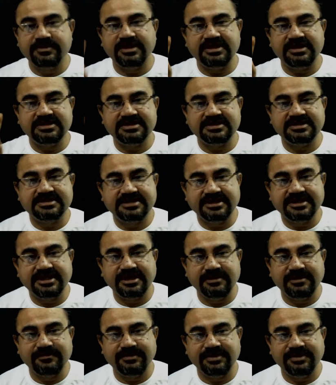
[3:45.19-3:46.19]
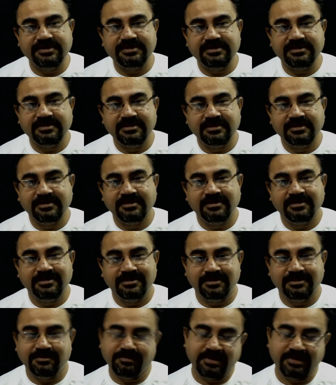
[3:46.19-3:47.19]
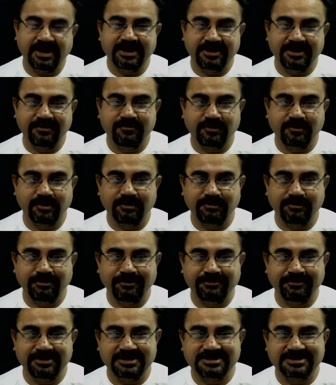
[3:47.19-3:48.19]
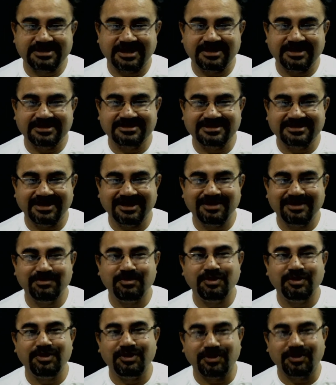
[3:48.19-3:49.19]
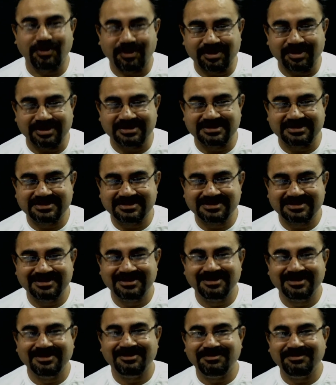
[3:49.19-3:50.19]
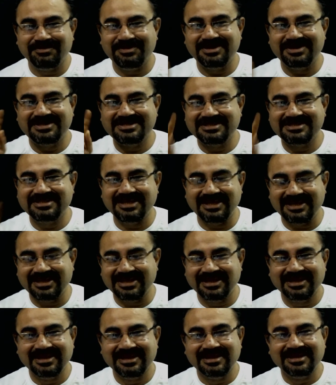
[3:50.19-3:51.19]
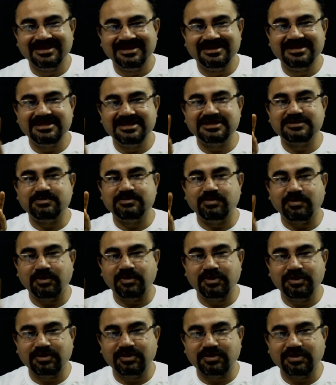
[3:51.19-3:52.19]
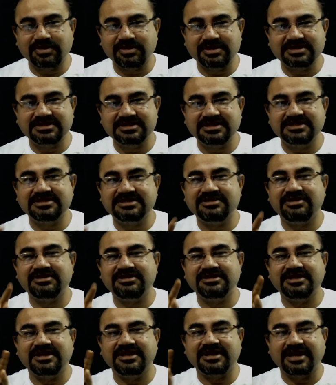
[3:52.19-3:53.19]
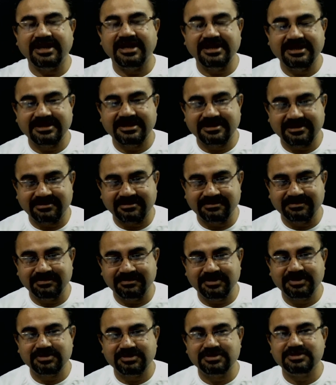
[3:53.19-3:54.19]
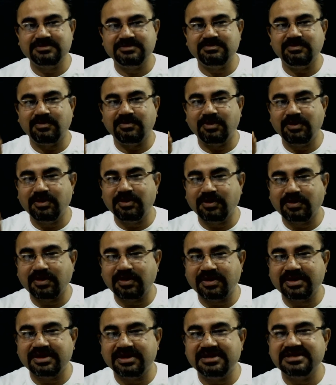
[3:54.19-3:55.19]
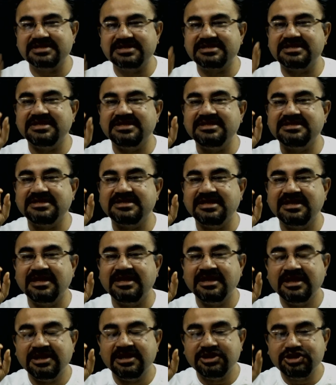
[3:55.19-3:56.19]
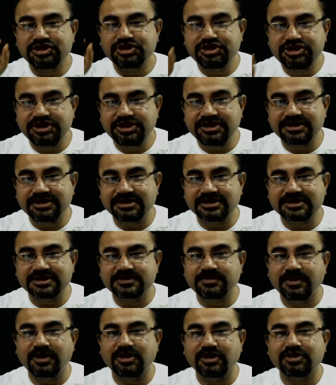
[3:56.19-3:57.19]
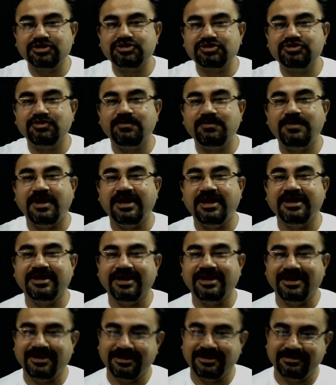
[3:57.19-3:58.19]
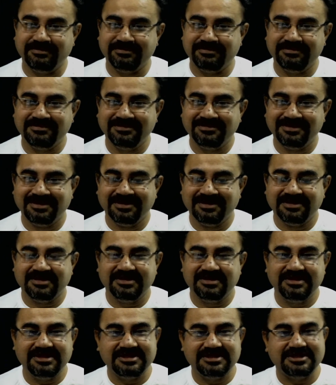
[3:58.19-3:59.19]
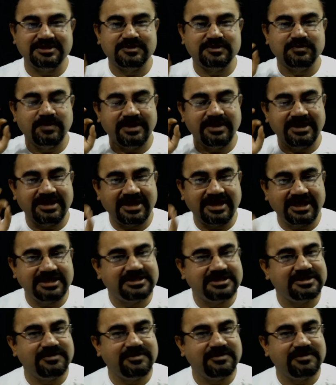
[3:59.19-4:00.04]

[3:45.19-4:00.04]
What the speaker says: there is a single one, by default we will start saying monococcus. But see, this monococcus is not the right term, because monococcus is a genus belongs to plant kingdom. This is very nice